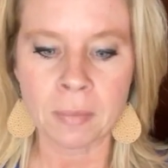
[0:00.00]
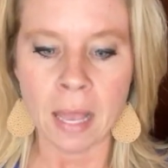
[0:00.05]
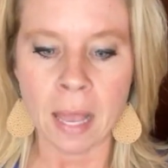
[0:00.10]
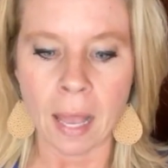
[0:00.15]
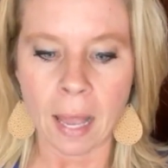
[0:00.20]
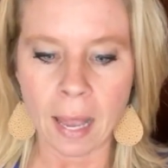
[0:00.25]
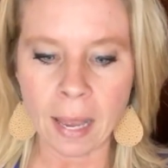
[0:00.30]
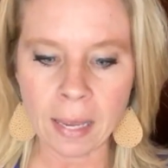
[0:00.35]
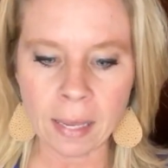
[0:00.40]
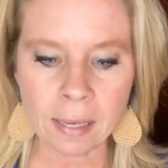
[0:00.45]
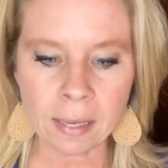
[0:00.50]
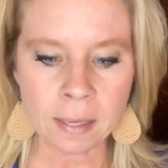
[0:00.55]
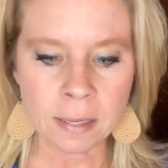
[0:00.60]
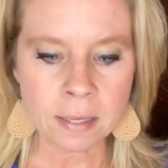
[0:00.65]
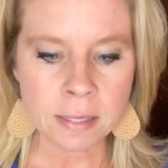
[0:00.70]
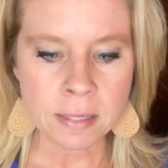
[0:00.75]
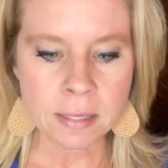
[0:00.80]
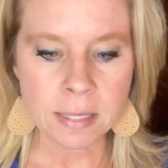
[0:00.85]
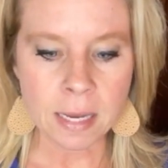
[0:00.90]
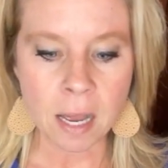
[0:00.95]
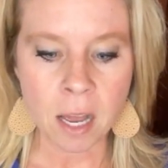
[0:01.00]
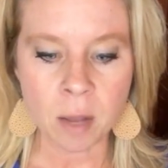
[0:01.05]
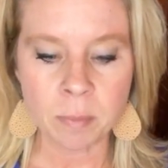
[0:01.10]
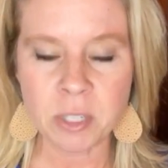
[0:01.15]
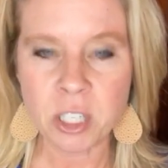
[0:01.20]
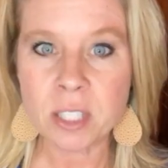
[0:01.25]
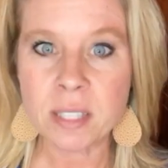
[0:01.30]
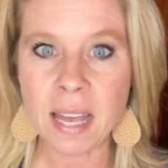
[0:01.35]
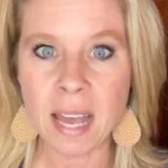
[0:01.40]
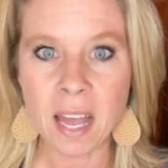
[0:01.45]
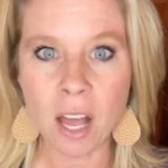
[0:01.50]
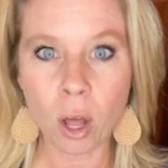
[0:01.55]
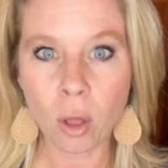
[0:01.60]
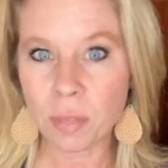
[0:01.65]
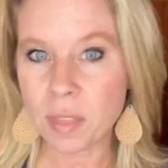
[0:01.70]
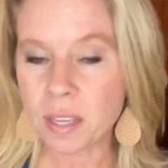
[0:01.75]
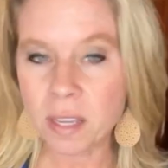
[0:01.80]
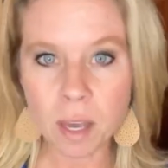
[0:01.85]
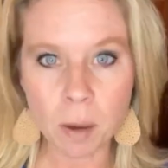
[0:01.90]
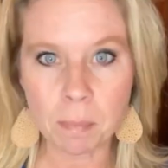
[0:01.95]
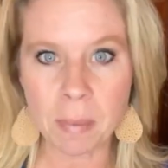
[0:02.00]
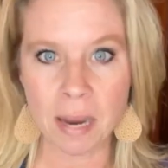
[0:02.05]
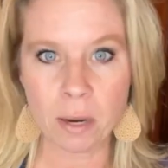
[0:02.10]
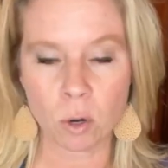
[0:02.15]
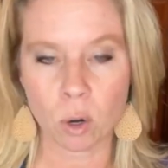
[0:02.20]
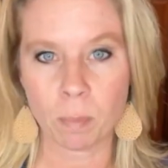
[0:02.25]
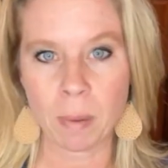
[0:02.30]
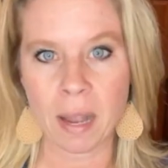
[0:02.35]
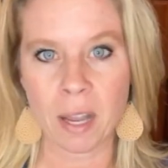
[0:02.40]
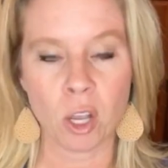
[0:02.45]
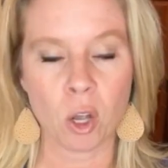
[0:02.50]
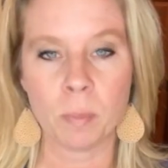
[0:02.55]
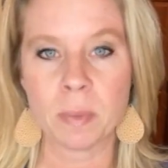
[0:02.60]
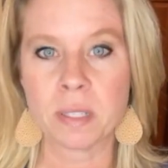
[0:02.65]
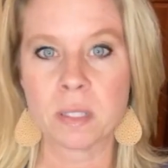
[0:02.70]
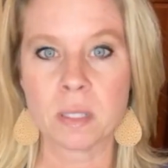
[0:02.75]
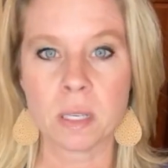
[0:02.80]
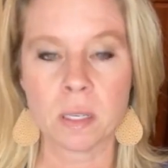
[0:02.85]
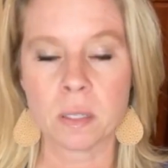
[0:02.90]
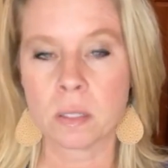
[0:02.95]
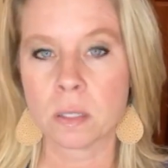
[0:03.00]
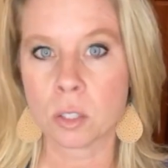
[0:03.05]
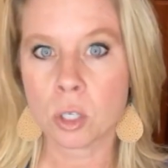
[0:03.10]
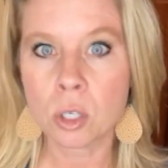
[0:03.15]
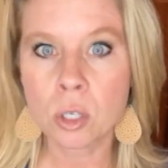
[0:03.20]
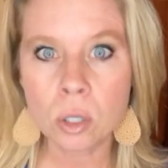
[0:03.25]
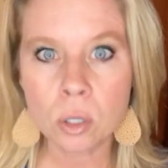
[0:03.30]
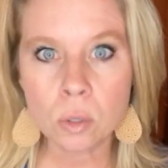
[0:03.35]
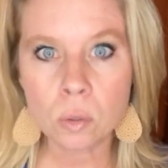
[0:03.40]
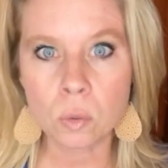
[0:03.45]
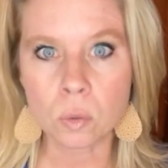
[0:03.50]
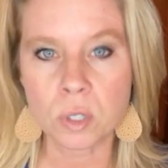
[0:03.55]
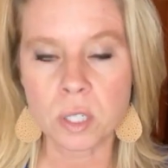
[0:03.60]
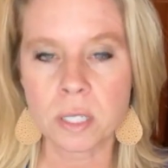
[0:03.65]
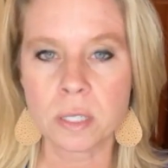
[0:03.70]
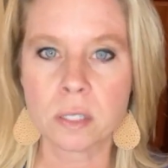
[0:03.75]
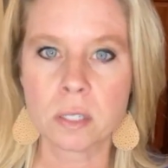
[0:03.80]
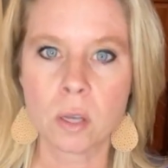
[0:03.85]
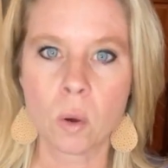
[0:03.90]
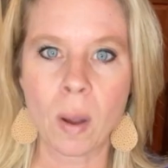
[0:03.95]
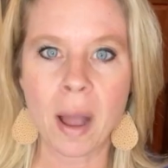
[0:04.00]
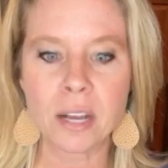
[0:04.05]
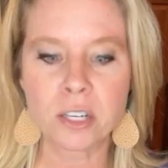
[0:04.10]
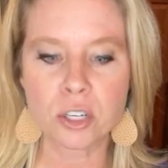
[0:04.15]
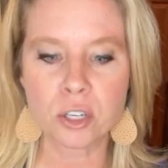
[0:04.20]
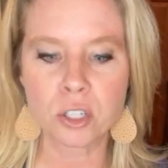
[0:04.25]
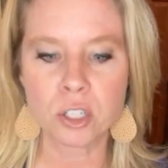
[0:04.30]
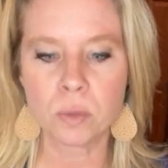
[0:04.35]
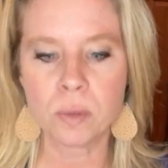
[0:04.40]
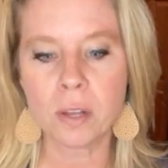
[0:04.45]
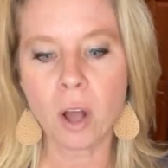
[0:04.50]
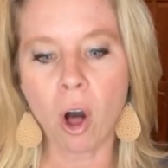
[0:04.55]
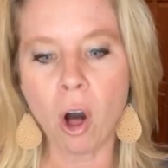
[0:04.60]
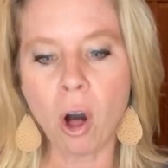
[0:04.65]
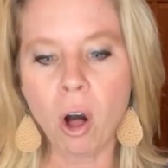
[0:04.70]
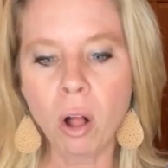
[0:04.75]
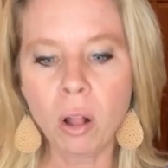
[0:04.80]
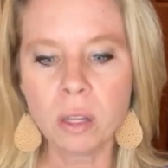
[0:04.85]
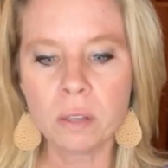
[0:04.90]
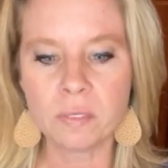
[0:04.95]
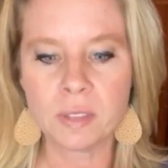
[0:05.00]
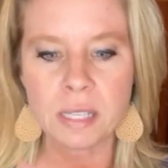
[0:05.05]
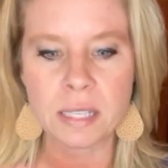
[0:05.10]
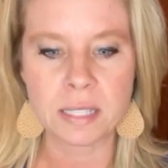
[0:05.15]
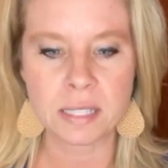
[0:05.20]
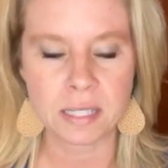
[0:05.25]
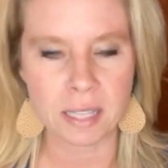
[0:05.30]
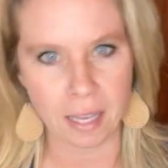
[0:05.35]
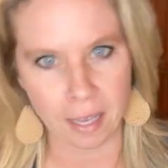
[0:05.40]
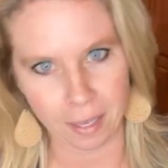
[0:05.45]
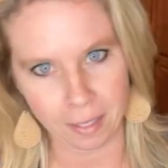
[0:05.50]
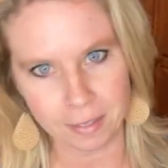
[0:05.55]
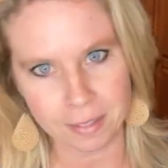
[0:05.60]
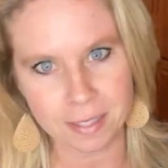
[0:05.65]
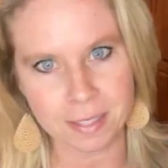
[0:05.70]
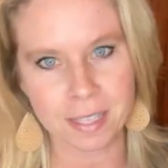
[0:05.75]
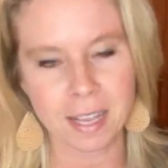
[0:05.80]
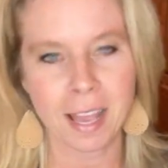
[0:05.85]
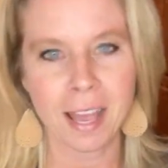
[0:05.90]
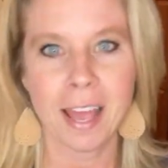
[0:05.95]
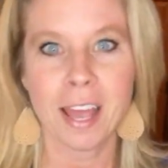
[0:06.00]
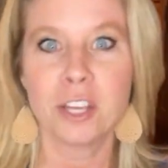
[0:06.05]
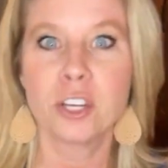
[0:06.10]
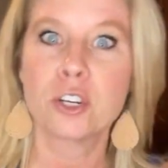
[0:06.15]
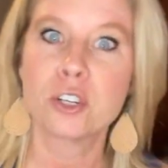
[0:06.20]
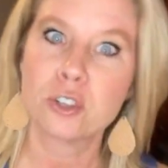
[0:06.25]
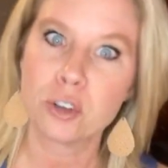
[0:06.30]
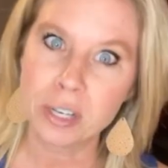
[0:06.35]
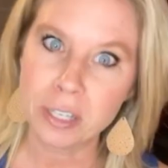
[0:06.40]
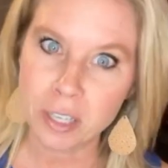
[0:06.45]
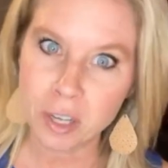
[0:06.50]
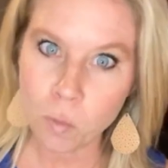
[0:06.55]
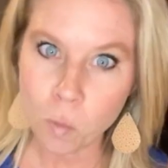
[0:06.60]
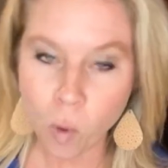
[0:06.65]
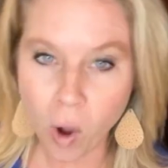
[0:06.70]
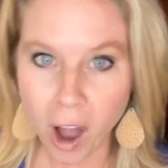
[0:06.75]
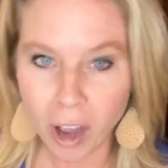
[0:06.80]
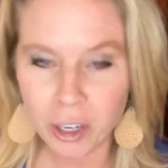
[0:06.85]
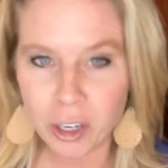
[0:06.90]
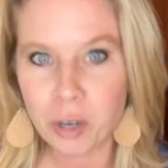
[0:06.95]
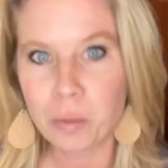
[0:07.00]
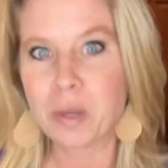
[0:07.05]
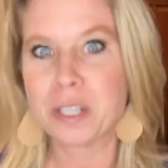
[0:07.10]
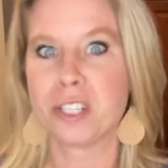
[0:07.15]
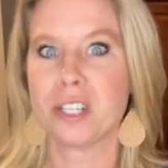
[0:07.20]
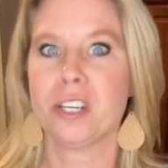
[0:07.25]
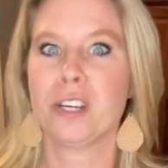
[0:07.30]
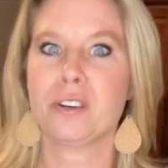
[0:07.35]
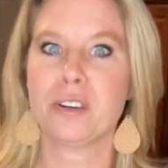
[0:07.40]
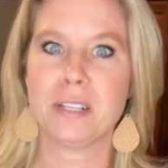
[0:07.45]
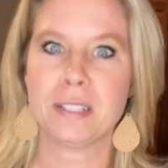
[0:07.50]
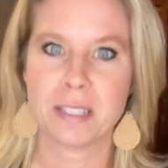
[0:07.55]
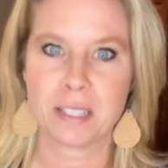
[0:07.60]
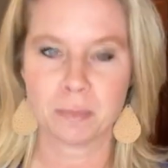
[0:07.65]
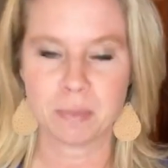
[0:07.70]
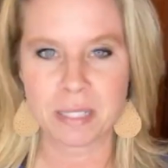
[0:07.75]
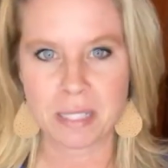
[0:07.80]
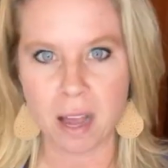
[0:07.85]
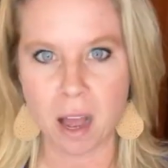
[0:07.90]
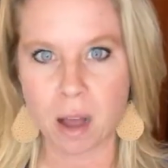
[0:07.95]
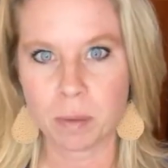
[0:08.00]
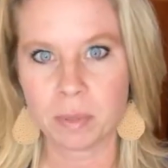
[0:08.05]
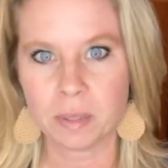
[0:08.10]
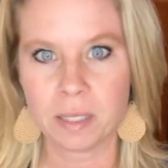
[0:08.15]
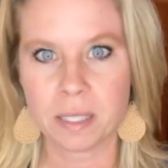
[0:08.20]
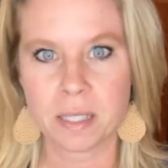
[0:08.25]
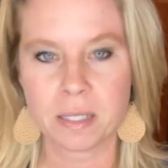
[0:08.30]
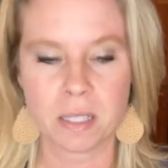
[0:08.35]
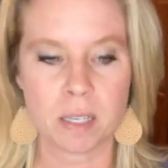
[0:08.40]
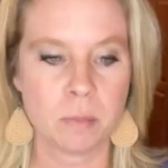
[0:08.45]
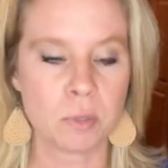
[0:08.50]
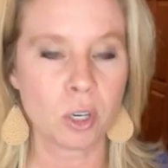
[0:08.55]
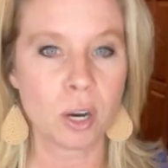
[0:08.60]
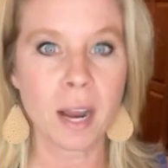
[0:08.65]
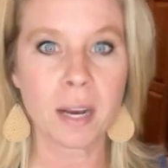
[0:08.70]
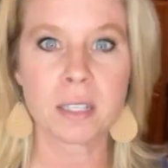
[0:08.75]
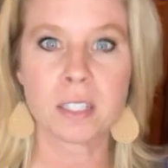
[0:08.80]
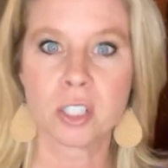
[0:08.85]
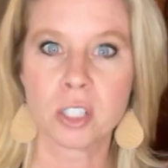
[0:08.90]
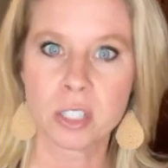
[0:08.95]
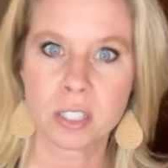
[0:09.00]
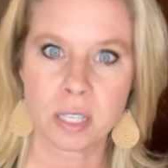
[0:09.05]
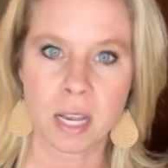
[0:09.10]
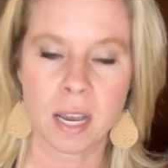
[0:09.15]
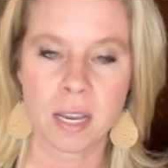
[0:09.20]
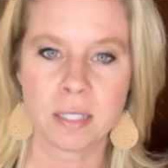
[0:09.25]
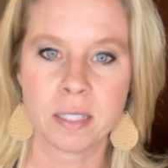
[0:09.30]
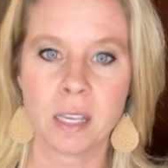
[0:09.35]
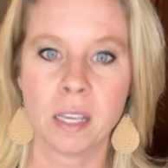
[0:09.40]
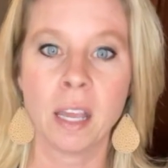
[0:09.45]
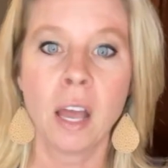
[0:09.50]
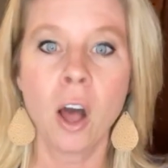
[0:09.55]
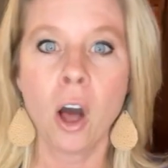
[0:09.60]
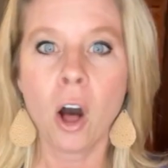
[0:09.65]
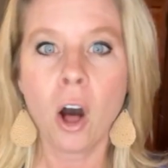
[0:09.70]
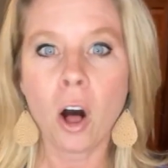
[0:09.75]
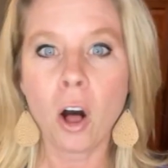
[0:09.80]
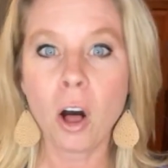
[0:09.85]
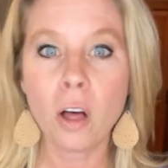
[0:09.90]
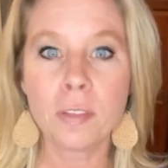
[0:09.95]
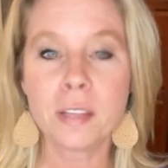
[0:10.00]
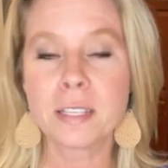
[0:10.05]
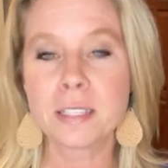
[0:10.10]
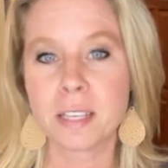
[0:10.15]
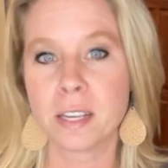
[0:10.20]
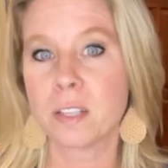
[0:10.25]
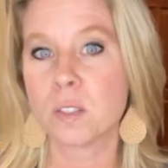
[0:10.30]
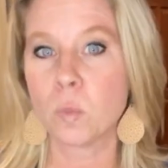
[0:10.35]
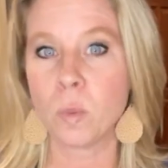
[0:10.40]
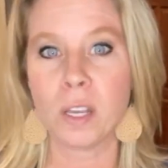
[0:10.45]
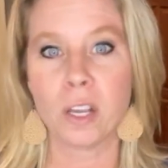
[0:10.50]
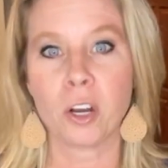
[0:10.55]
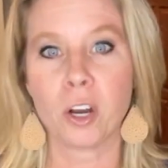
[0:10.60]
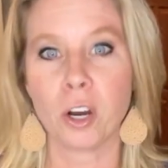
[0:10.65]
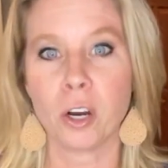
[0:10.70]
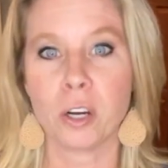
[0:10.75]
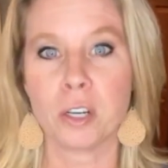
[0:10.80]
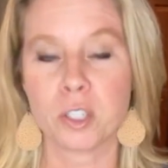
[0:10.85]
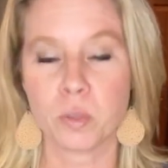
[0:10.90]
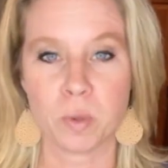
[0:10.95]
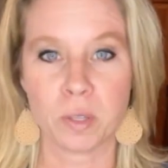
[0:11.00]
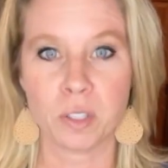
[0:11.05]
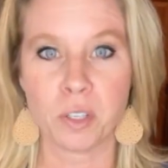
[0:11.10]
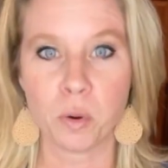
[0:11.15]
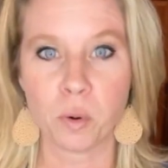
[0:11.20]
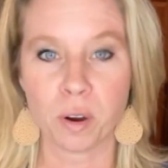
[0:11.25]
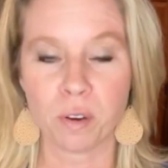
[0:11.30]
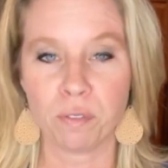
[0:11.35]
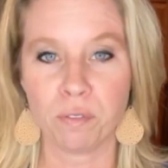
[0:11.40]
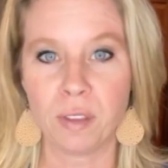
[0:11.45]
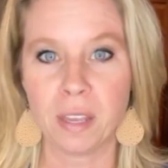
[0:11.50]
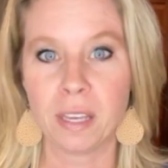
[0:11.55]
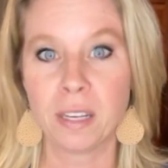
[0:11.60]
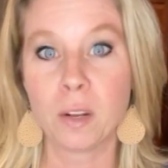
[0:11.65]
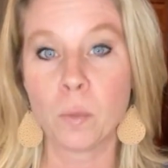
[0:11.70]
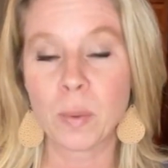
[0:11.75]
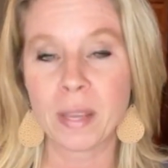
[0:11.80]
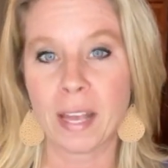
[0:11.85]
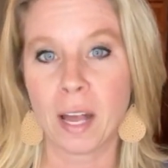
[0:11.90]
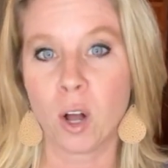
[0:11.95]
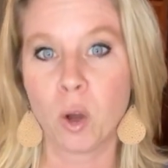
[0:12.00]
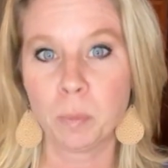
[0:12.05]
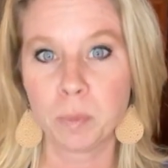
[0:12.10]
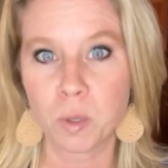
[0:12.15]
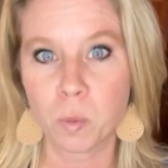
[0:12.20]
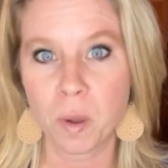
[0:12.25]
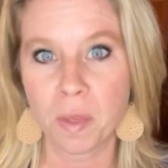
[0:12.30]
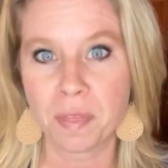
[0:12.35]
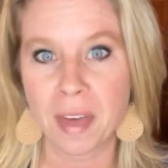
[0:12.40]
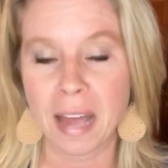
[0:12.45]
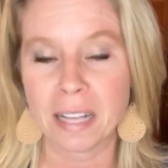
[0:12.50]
And just that healthy gut microbiome is huge. And so as you're doing all of these things, you're drinking water, which increases metabolism, you're exercising, all these things we encourage with Neorafit, and we help you with that.